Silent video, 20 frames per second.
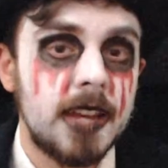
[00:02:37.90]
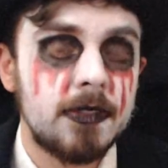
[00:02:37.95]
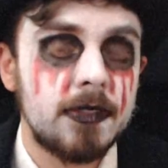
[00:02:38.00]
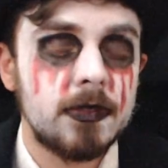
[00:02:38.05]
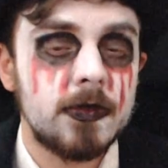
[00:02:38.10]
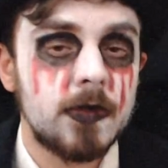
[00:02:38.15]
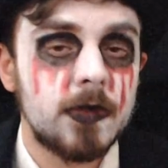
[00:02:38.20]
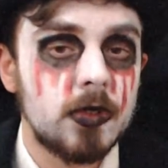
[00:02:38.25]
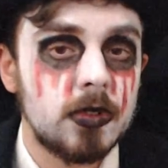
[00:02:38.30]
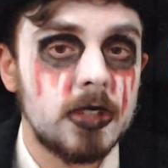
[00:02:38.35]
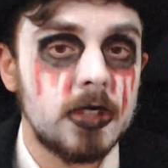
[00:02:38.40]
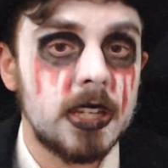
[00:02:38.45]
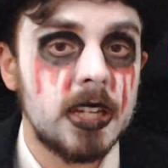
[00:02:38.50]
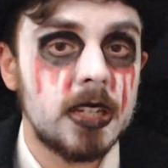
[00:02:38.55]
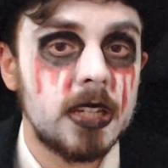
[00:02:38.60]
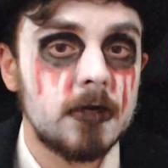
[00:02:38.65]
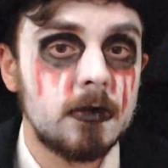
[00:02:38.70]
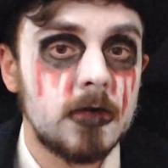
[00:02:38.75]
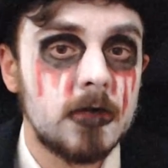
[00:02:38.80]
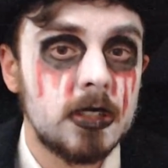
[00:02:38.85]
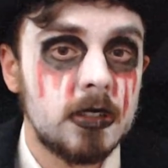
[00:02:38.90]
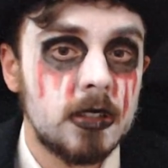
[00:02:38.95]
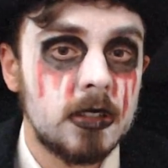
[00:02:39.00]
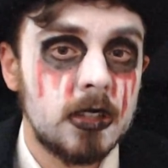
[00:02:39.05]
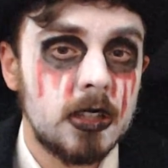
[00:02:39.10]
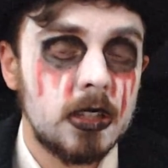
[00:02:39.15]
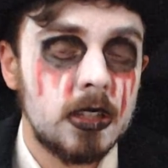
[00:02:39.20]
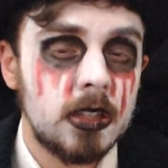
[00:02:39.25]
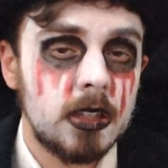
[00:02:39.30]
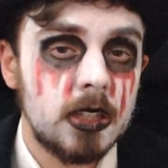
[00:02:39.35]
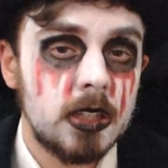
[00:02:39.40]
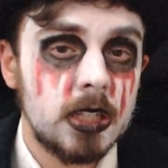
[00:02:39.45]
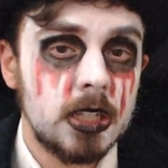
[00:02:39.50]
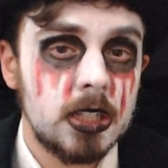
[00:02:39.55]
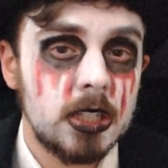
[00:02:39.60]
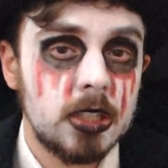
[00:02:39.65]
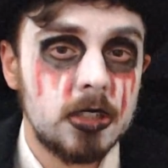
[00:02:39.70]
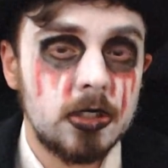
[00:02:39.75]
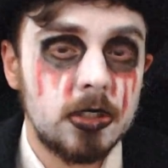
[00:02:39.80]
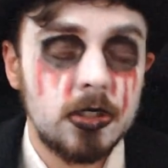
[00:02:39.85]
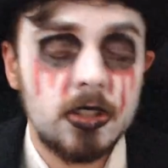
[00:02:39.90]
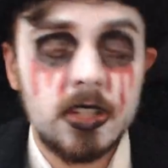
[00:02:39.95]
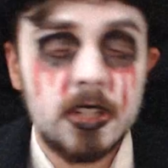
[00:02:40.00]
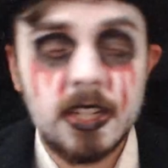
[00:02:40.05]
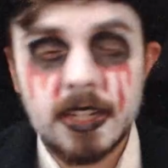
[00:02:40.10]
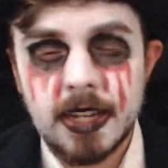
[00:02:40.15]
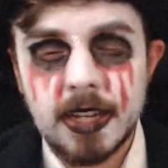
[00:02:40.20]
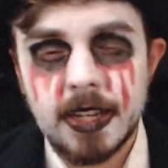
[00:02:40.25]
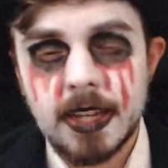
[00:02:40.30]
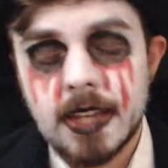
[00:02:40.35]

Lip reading: left for them: turning